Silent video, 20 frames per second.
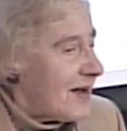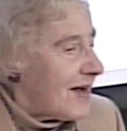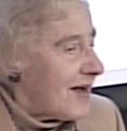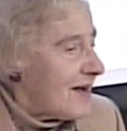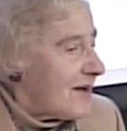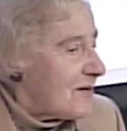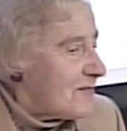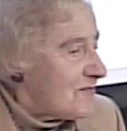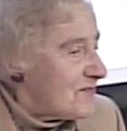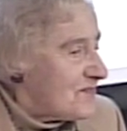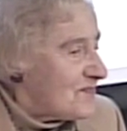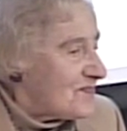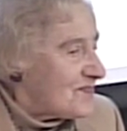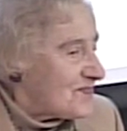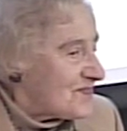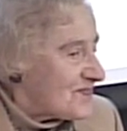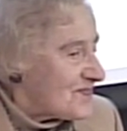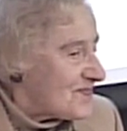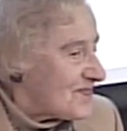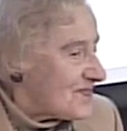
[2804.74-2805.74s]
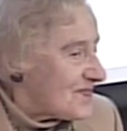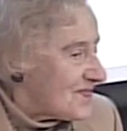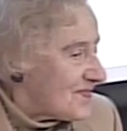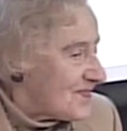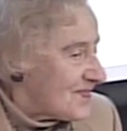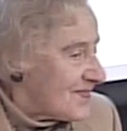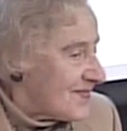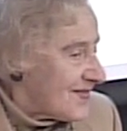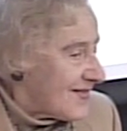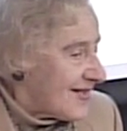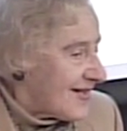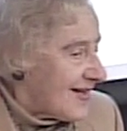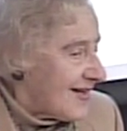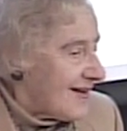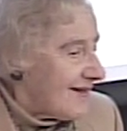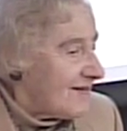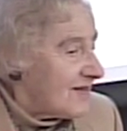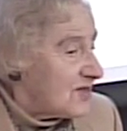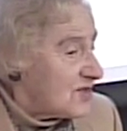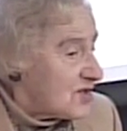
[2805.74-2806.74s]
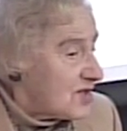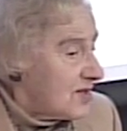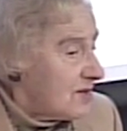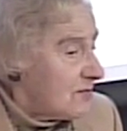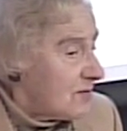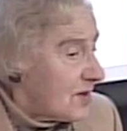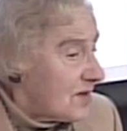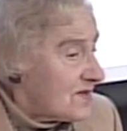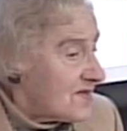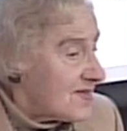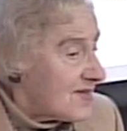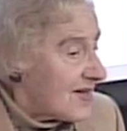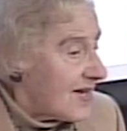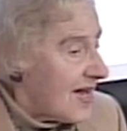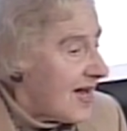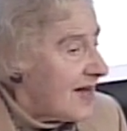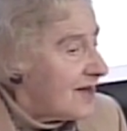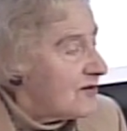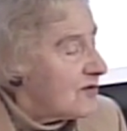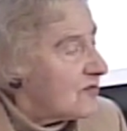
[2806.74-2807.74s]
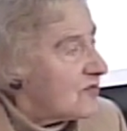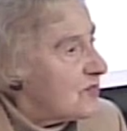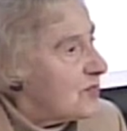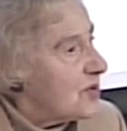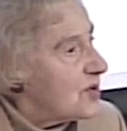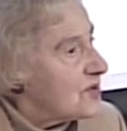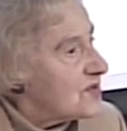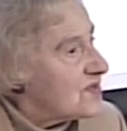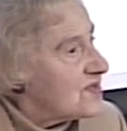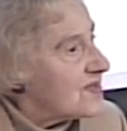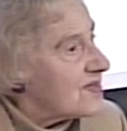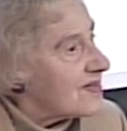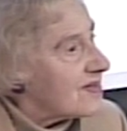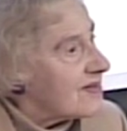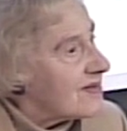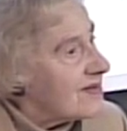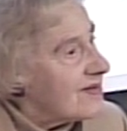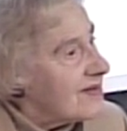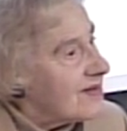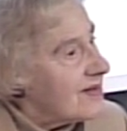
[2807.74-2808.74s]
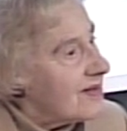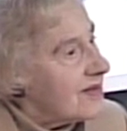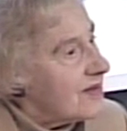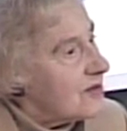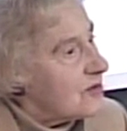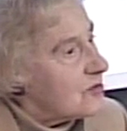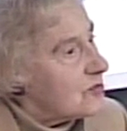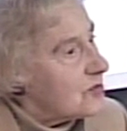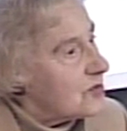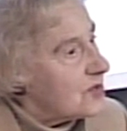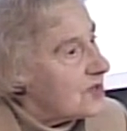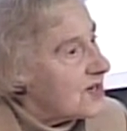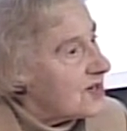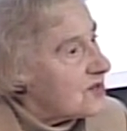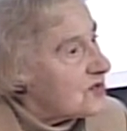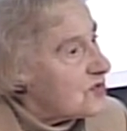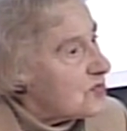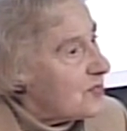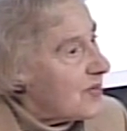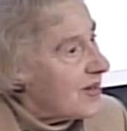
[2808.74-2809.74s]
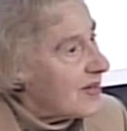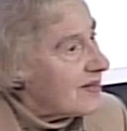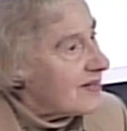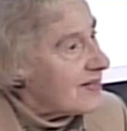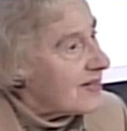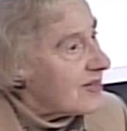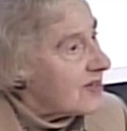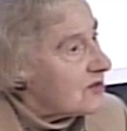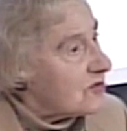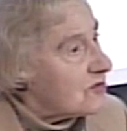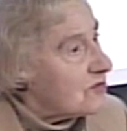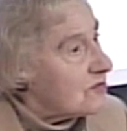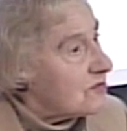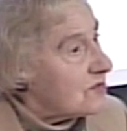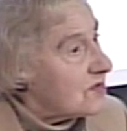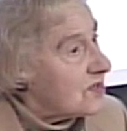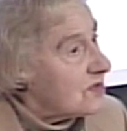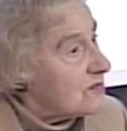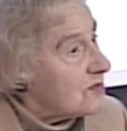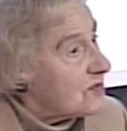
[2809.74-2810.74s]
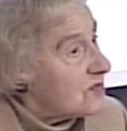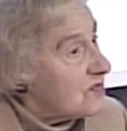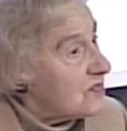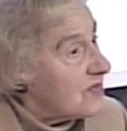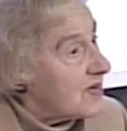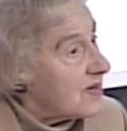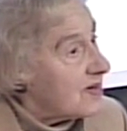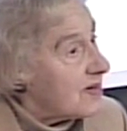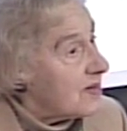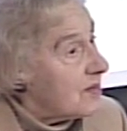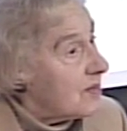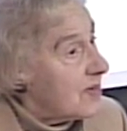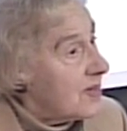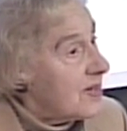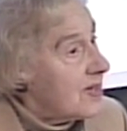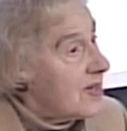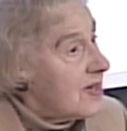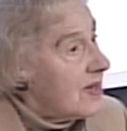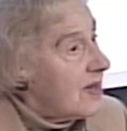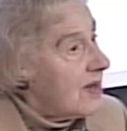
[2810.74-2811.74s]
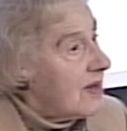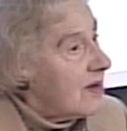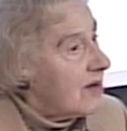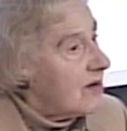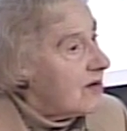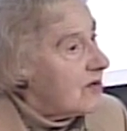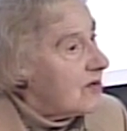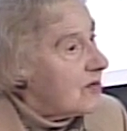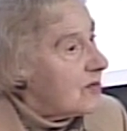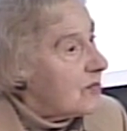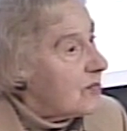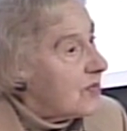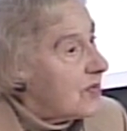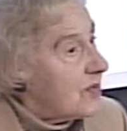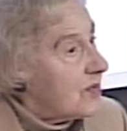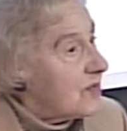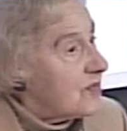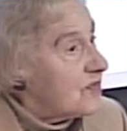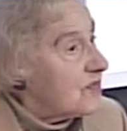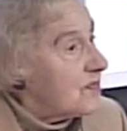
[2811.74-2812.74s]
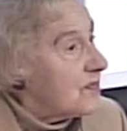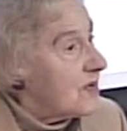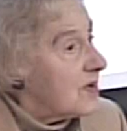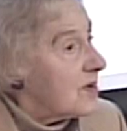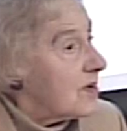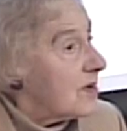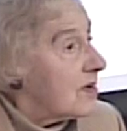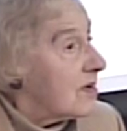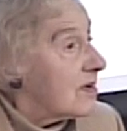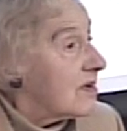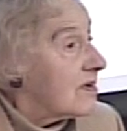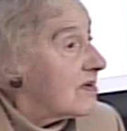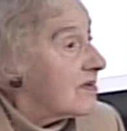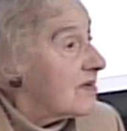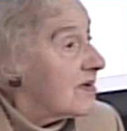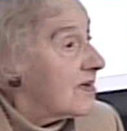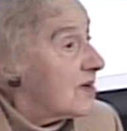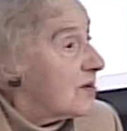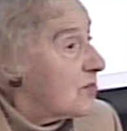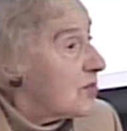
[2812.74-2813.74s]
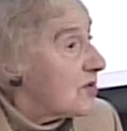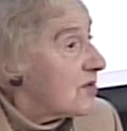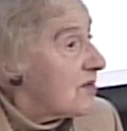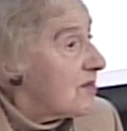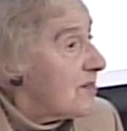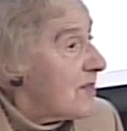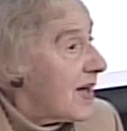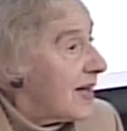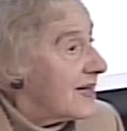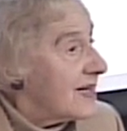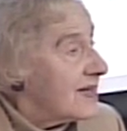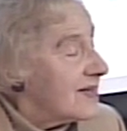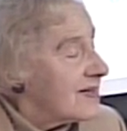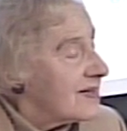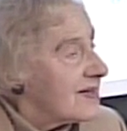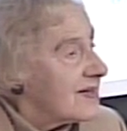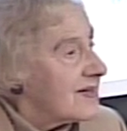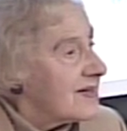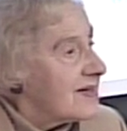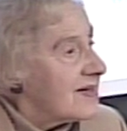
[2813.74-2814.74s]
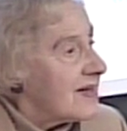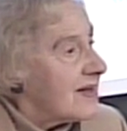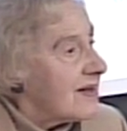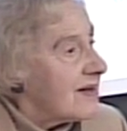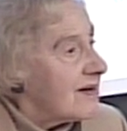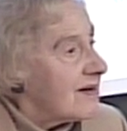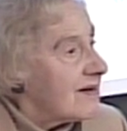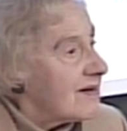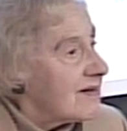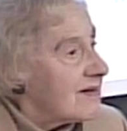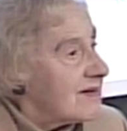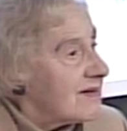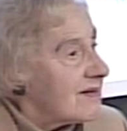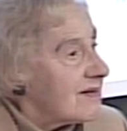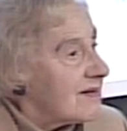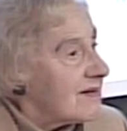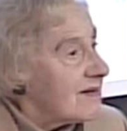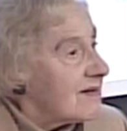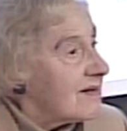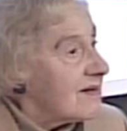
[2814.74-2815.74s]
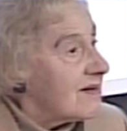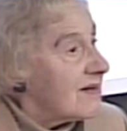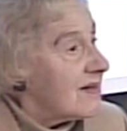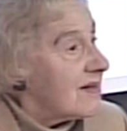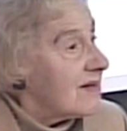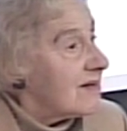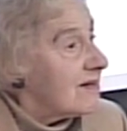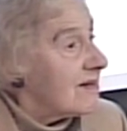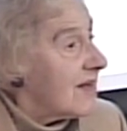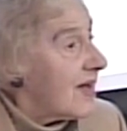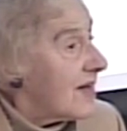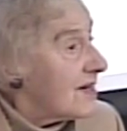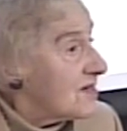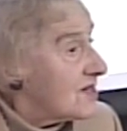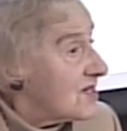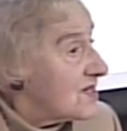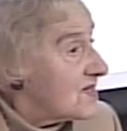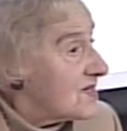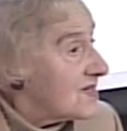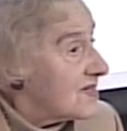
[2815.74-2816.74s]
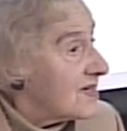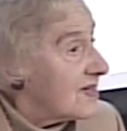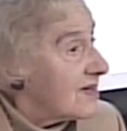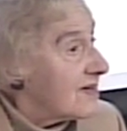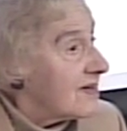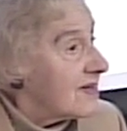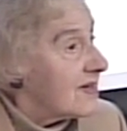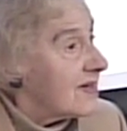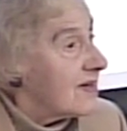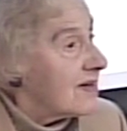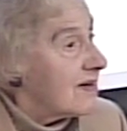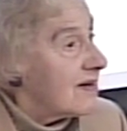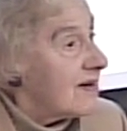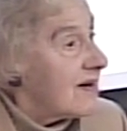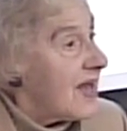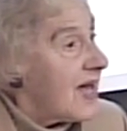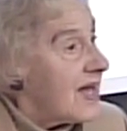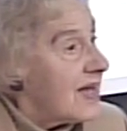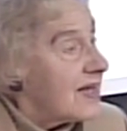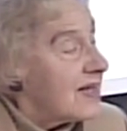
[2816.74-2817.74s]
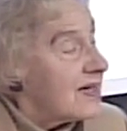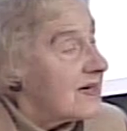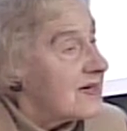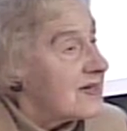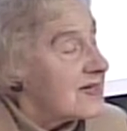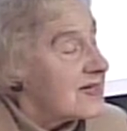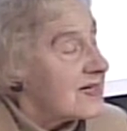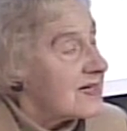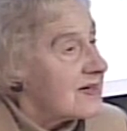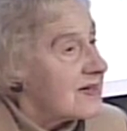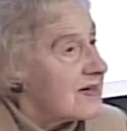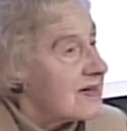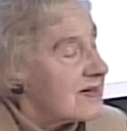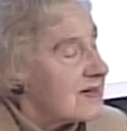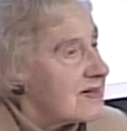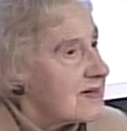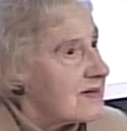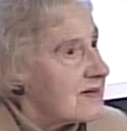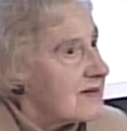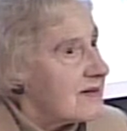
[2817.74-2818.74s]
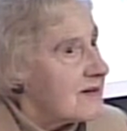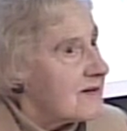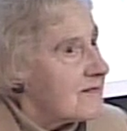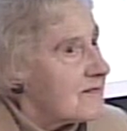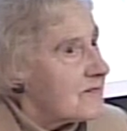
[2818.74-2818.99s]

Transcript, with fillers: I, I mean, she was the kind of person you would expect that to. She was very uh, uh, liberal minded and uh, artistically inclined, and, uh,